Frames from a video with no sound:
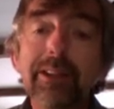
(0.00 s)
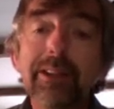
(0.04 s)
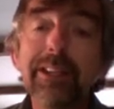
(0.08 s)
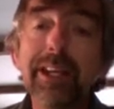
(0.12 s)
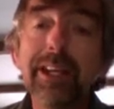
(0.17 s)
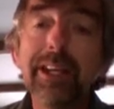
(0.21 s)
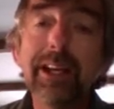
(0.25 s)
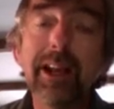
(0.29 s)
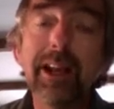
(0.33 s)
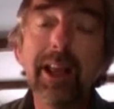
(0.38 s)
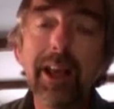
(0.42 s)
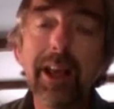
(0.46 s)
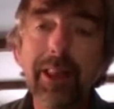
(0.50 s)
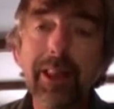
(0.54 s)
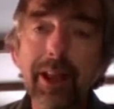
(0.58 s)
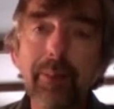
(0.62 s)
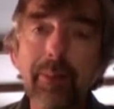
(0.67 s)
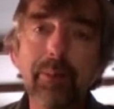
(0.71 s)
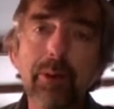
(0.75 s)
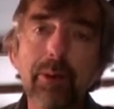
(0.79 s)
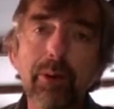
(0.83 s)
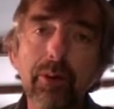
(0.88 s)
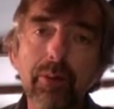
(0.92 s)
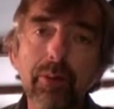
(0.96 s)
declare
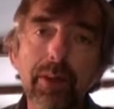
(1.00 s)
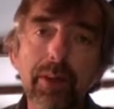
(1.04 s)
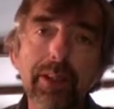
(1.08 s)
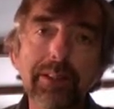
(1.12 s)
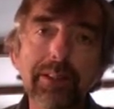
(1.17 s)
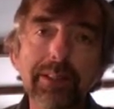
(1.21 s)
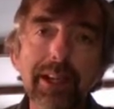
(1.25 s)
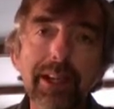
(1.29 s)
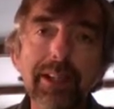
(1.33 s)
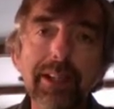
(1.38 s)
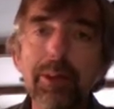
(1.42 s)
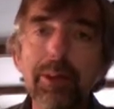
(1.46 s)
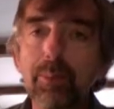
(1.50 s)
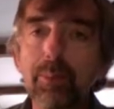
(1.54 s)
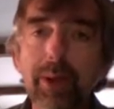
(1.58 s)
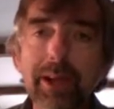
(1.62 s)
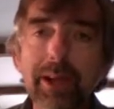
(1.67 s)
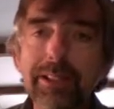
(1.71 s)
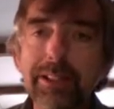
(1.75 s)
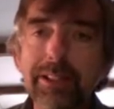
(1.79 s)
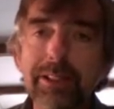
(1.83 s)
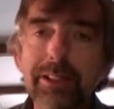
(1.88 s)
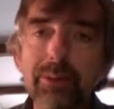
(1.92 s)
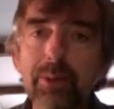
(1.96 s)
their profits in the
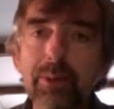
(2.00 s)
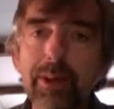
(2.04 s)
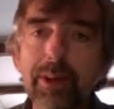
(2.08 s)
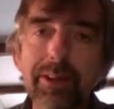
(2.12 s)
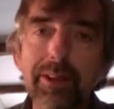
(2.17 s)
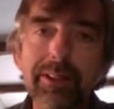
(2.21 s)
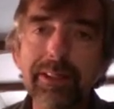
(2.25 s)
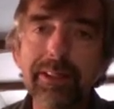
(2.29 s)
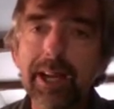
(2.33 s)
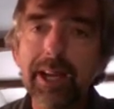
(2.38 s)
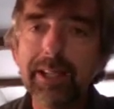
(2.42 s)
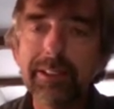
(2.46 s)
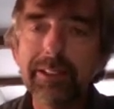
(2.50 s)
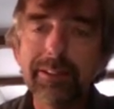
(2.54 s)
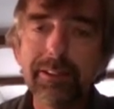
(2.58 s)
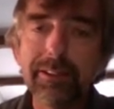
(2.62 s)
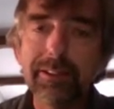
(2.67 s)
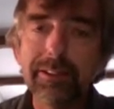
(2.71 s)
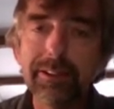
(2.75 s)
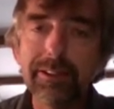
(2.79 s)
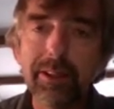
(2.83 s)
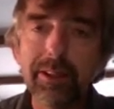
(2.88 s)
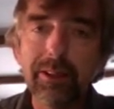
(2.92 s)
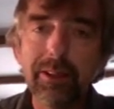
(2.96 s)
places where the taxes
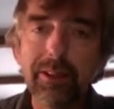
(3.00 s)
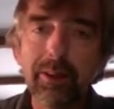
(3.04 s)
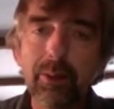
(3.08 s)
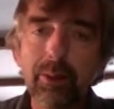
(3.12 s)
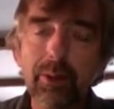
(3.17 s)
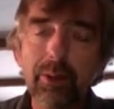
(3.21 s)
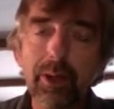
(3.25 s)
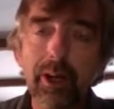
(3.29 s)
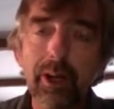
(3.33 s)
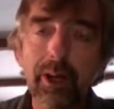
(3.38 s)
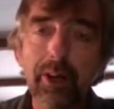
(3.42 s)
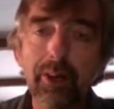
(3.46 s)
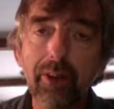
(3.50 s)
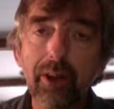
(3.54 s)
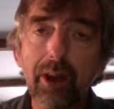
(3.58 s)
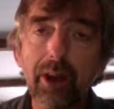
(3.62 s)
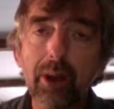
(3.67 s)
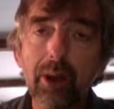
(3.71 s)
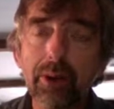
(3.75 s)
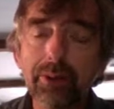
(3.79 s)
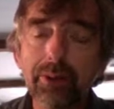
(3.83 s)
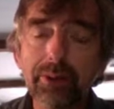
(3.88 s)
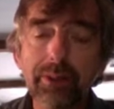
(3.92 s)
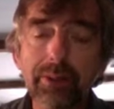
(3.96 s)
are the
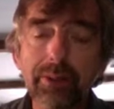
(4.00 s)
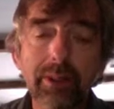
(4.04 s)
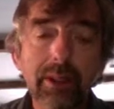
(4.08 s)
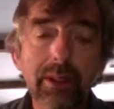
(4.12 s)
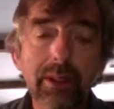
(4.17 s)
lowest.